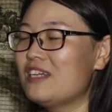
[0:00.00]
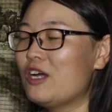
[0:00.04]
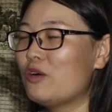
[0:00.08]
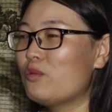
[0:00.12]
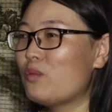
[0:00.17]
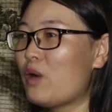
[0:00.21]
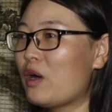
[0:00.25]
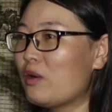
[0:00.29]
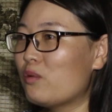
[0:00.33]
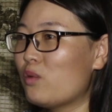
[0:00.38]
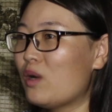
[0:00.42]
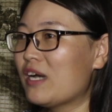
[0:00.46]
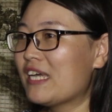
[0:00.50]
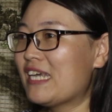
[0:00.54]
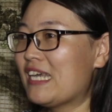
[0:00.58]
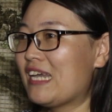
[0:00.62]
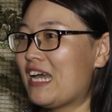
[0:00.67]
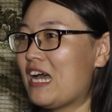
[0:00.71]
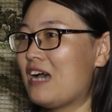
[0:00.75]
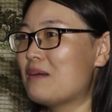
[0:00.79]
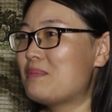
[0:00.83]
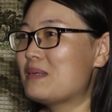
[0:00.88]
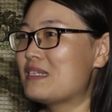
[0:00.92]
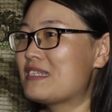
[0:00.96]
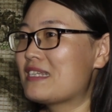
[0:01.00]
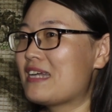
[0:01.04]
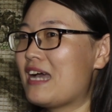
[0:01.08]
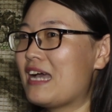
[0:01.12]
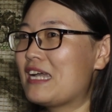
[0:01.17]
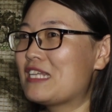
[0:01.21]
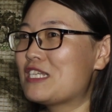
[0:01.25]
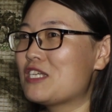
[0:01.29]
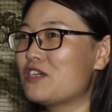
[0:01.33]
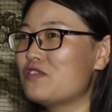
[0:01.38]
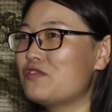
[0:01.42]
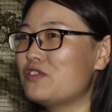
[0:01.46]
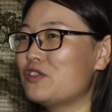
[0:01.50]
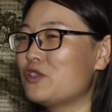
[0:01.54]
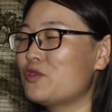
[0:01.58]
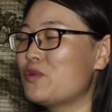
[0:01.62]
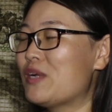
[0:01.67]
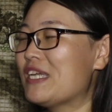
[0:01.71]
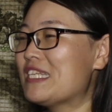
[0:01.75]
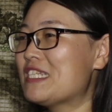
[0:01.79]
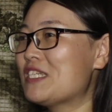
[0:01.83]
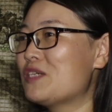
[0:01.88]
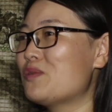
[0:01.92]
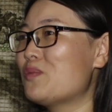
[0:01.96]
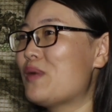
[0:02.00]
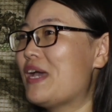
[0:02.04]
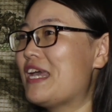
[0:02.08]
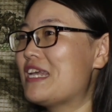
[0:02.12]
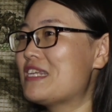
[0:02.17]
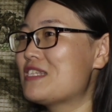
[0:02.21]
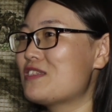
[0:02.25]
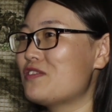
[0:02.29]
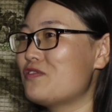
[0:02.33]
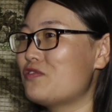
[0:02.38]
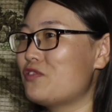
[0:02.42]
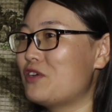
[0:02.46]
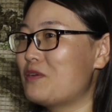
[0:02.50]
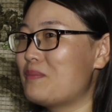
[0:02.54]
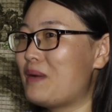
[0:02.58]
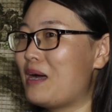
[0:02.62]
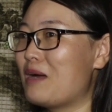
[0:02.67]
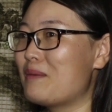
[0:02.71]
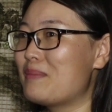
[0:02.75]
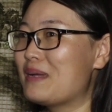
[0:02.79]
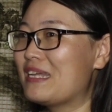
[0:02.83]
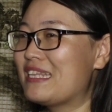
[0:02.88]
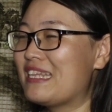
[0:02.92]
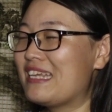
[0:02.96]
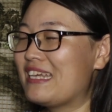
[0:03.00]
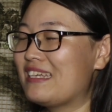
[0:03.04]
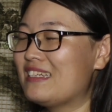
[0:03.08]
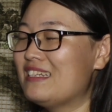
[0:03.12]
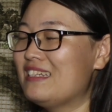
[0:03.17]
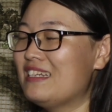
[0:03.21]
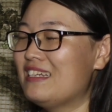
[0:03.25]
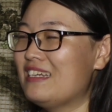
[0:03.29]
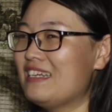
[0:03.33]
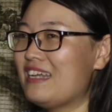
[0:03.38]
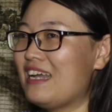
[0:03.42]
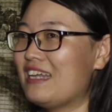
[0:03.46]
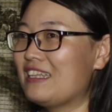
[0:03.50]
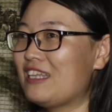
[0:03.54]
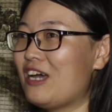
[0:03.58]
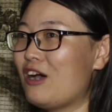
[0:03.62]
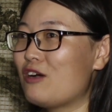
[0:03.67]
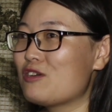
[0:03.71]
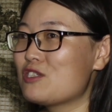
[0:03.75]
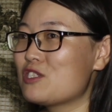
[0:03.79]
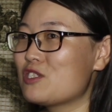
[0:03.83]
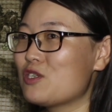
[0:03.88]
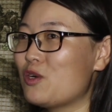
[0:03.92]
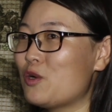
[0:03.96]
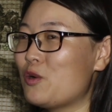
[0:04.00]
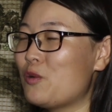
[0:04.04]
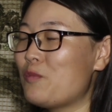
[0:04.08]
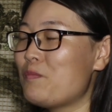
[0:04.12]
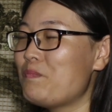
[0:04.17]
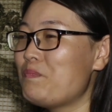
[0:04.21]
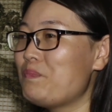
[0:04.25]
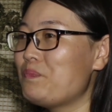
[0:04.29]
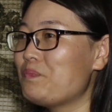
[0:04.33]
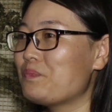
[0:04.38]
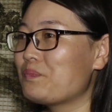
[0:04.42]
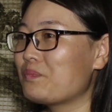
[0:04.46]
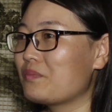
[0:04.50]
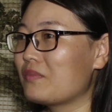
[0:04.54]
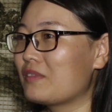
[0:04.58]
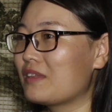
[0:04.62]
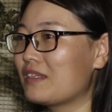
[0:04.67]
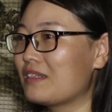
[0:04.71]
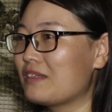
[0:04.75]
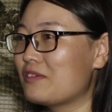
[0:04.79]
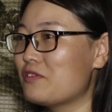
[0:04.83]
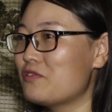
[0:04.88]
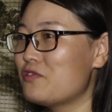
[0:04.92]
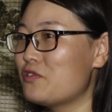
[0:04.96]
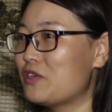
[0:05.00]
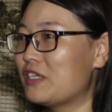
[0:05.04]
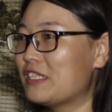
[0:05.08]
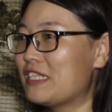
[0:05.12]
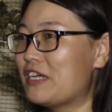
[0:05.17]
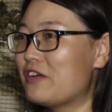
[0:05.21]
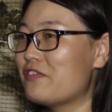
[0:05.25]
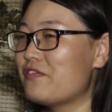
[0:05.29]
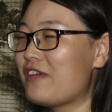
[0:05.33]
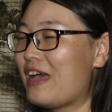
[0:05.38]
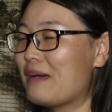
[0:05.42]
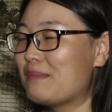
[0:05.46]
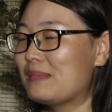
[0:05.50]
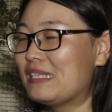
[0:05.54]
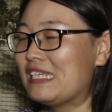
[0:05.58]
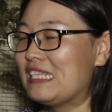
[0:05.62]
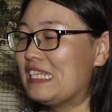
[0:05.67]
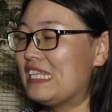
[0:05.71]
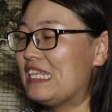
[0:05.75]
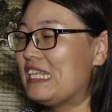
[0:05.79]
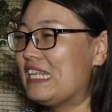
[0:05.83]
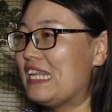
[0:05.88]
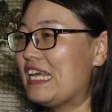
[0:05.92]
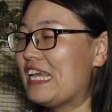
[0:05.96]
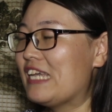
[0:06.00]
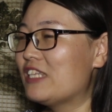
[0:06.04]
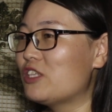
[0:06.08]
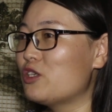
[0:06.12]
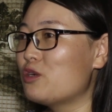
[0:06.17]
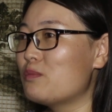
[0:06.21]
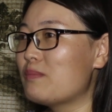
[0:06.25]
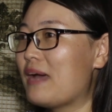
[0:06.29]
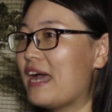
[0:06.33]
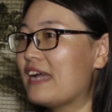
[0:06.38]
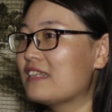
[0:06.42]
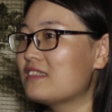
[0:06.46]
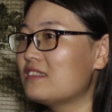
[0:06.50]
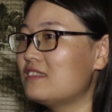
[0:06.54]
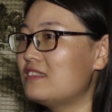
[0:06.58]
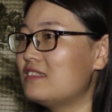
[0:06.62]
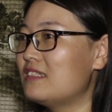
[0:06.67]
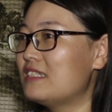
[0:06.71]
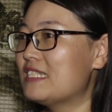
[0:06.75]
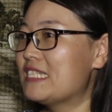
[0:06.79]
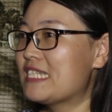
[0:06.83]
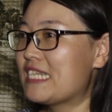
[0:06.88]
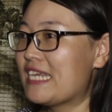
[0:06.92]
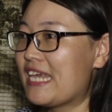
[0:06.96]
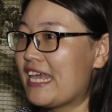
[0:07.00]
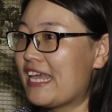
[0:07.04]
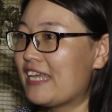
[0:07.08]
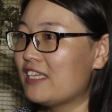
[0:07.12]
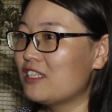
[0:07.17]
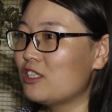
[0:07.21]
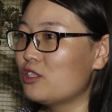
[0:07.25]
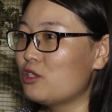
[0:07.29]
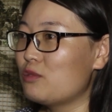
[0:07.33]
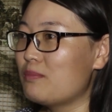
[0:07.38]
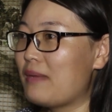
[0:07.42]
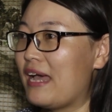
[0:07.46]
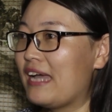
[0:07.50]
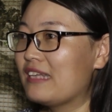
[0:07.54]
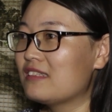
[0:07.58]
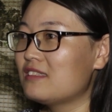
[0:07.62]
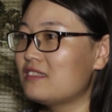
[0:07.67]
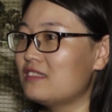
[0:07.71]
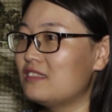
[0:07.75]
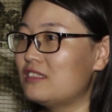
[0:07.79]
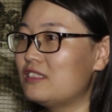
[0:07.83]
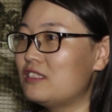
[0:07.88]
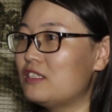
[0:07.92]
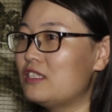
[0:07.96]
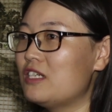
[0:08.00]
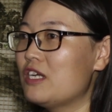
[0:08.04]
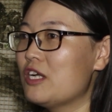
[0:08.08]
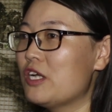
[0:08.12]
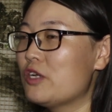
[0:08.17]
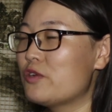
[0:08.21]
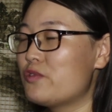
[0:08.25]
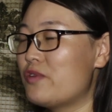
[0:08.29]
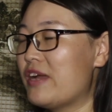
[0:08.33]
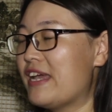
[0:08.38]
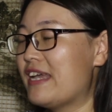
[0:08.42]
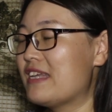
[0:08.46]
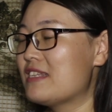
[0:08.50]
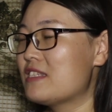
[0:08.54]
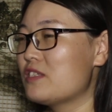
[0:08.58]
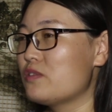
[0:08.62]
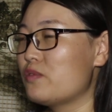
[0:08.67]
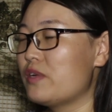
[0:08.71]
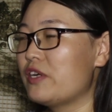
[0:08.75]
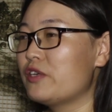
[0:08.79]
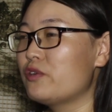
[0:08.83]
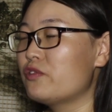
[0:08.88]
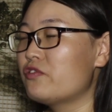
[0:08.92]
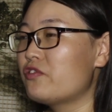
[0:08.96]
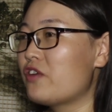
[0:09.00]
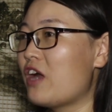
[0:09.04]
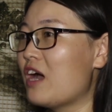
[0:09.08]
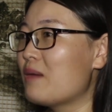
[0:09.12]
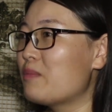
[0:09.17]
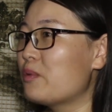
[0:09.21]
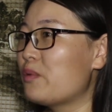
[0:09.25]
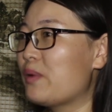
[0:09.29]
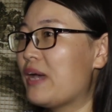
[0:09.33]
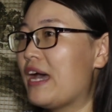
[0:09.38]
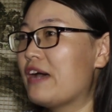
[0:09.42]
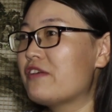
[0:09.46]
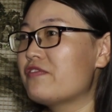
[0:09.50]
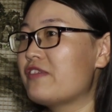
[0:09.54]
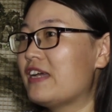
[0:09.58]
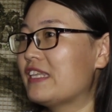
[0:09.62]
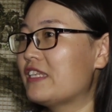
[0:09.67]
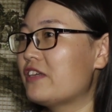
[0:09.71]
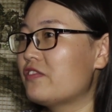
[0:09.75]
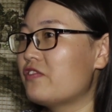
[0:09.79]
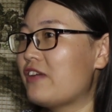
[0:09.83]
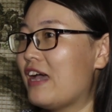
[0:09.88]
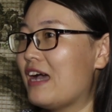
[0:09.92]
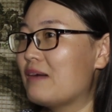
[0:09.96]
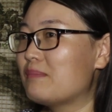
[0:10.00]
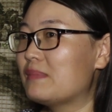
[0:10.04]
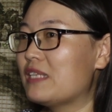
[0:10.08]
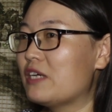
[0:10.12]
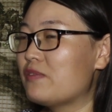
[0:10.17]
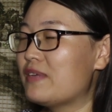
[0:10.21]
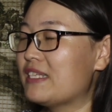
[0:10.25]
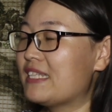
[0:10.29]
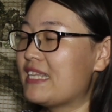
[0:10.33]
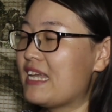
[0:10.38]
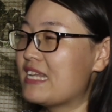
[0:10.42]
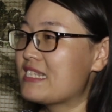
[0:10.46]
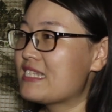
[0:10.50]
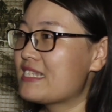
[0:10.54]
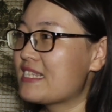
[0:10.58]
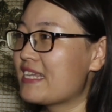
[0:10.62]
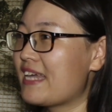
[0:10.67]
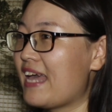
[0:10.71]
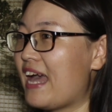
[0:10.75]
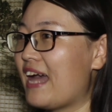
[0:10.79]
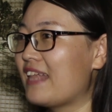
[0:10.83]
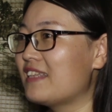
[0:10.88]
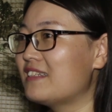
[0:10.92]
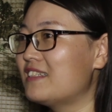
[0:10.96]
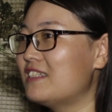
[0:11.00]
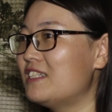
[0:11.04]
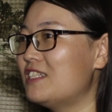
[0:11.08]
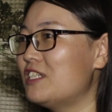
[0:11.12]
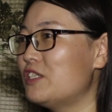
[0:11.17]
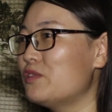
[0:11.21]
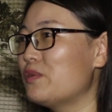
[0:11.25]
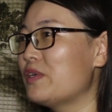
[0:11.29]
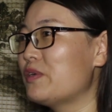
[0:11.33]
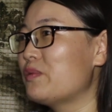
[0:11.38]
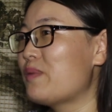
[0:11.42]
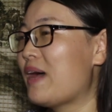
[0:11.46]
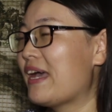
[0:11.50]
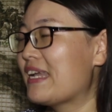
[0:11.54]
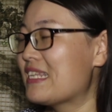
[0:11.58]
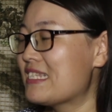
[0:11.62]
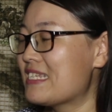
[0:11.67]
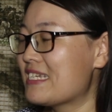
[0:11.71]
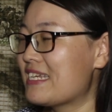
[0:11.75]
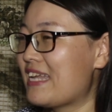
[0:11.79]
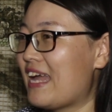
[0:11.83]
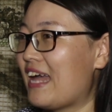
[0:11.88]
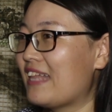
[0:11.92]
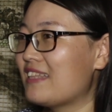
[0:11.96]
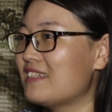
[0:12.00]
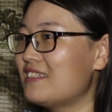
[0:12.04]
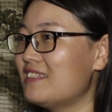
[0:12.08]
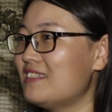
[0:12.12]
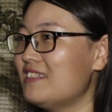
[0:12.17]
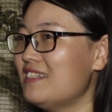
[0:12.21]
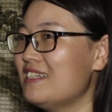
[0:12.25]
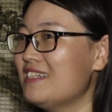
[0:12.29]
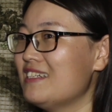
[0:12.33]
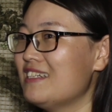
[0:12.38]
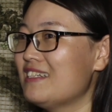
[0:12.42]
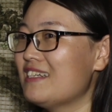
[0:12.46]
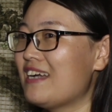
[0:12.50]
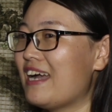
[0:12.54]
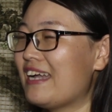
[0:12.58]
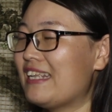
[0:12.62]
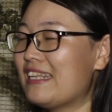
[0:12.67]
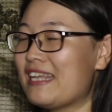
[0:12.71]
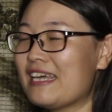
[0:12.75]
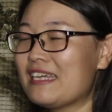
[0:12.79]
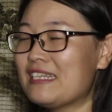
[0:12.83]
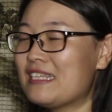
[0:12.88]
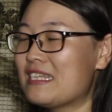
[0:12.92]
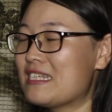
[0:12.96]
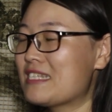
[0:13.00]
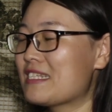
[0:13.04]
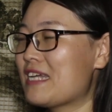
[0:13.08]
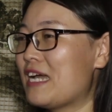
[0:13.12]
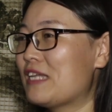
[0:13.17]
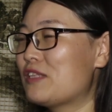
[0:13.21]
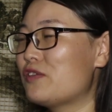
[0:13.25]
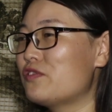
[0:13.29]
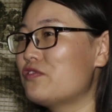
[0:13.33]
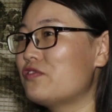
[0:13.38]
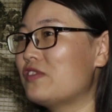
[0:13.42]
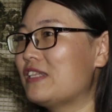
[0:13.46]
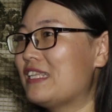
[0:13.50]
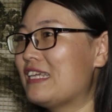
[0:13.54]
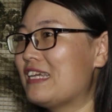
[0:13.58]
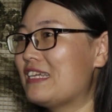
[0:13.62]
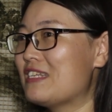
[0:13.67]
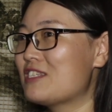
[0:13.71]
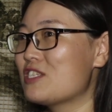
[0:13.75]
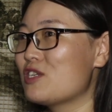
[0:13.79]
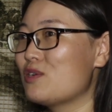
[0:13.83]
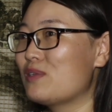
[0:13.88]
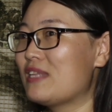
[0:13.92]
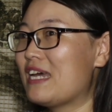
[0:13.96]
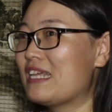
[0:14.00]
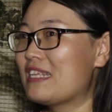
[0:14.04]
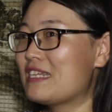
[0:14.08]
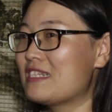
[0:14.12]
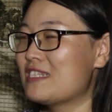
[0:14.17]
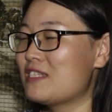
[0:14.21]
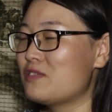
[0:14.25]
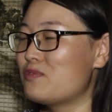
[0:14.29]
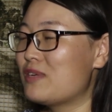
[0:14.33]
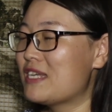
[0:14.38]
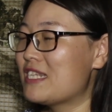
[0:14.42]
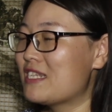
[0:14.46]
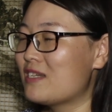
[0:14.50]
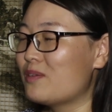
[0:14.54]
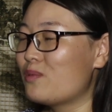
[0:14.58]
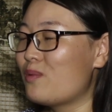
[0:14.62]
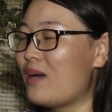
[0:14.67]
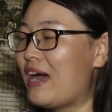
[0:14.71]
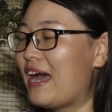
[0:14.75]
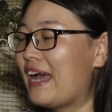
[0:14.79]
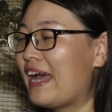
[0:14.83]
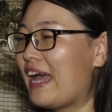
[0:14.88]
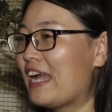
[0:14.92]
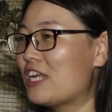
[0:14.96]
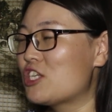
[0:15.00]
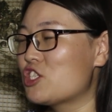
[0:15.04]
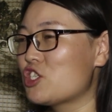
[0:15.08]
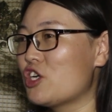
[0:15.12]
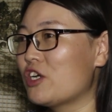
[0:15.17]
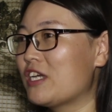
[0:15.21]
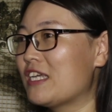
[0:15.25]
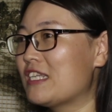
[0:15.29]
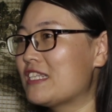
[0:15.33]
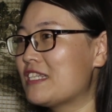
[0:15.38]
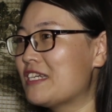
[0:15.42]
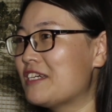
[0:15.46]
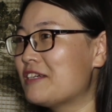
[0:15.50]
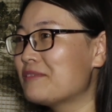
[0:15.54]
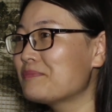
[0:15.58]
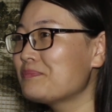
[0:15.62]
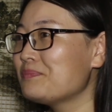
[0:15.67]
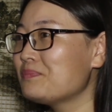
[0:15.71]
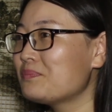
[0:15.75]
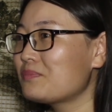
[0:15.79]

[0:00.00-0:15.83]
walking up is kind of a greeting ways for Barbadian, and also for the family relay. No matter skin, no matter race, where you're from, we are a family family. We dance together, we wine together. I like this kind of feeling, so that is the reason why I joined the